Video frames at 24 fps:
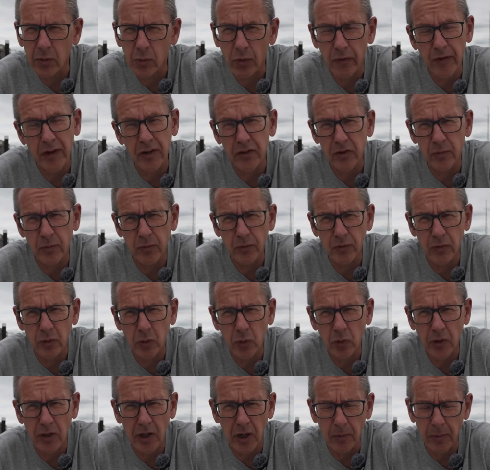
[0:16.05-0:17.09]
We've had them
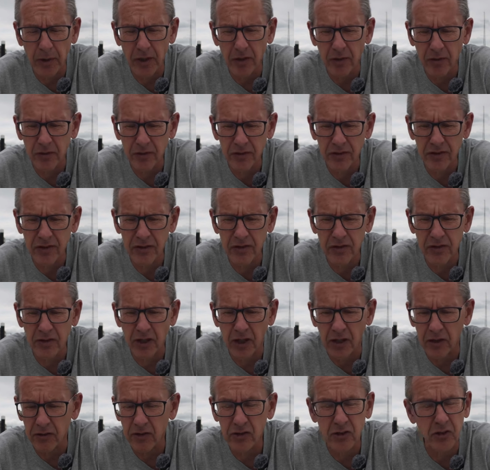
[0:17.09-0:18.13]
for about
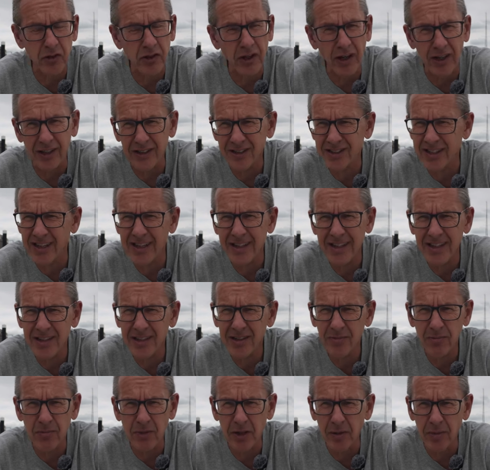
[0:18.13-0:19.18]
uh, uh,
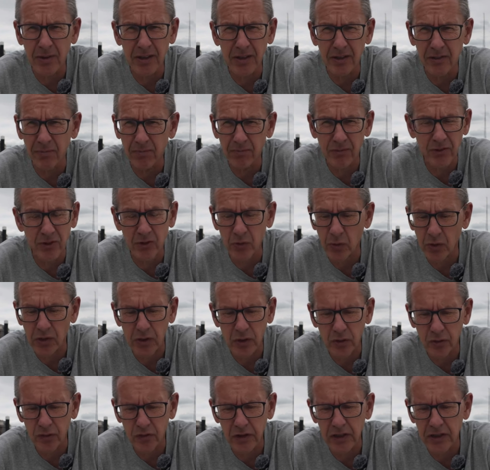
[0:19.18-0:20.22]
10, maybe
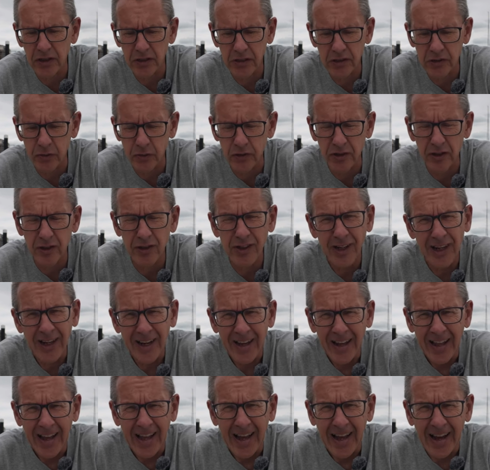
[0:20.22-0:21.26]
12 years or so,
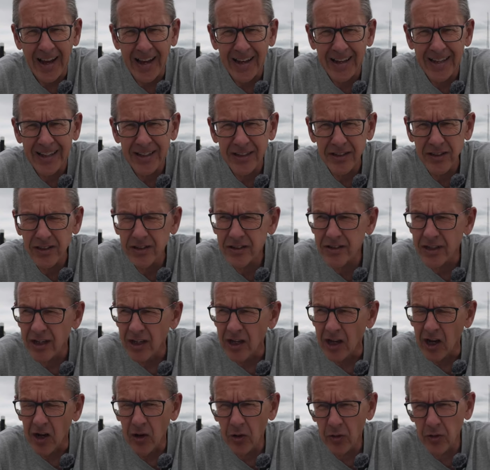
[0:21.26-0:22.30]
and
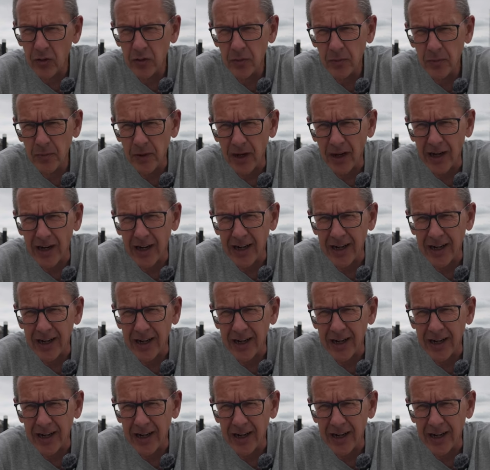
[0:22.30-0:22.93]
a lot of them uh,